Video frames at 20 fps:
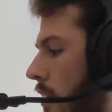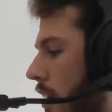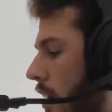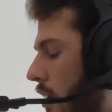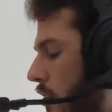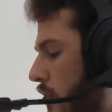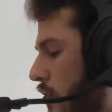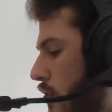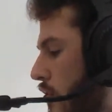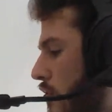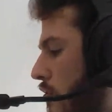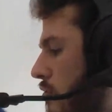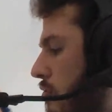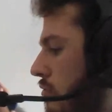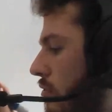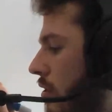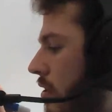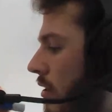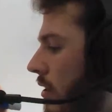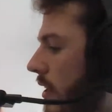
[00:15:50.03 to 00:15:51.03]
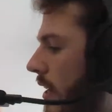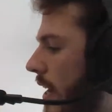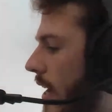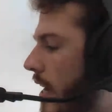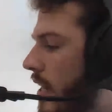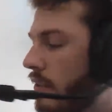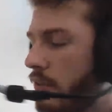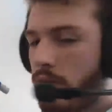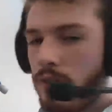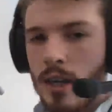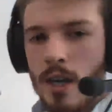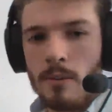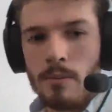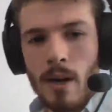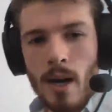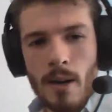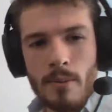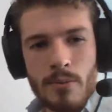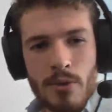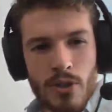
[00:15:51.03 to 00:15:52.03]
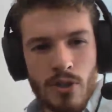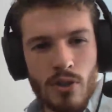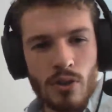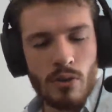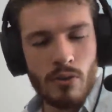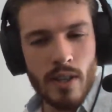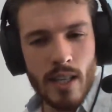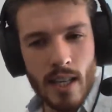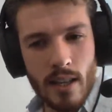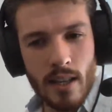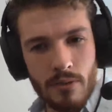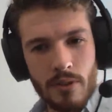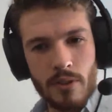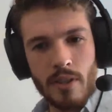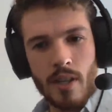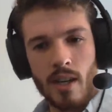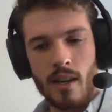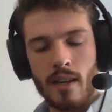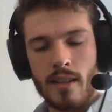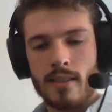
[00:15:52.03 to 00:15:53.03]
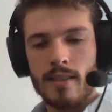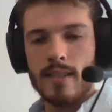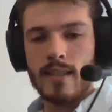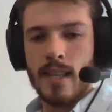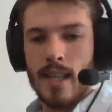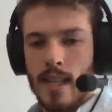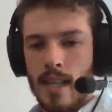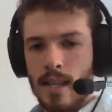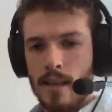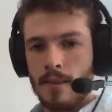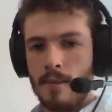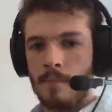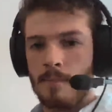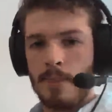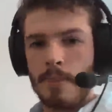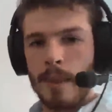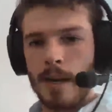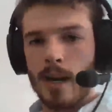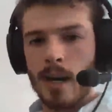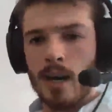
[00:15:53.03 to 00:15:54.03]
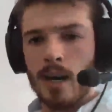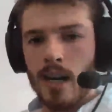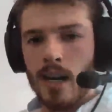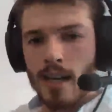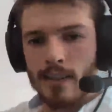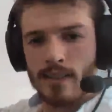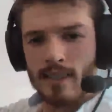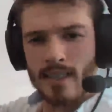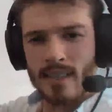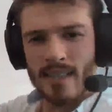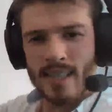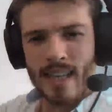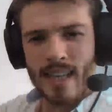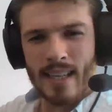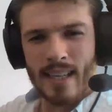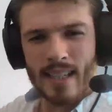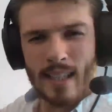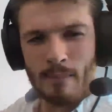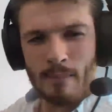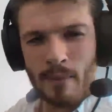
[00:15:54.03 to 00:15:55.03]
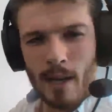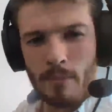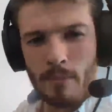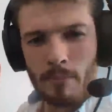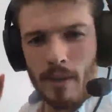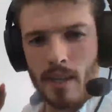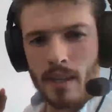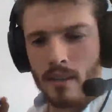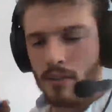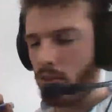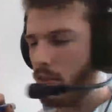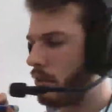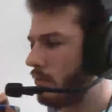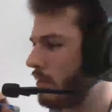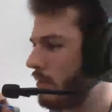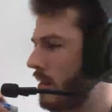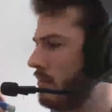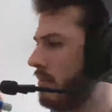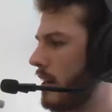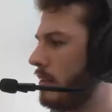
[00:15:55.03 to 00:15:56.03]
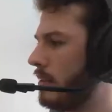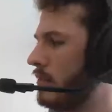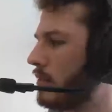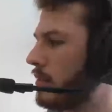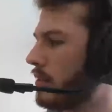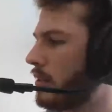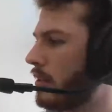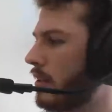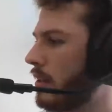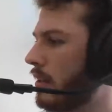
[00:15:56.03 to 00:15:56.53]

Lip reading: A strong adverb. I'm sorry if you can't see. I understand it might be the wrong way around.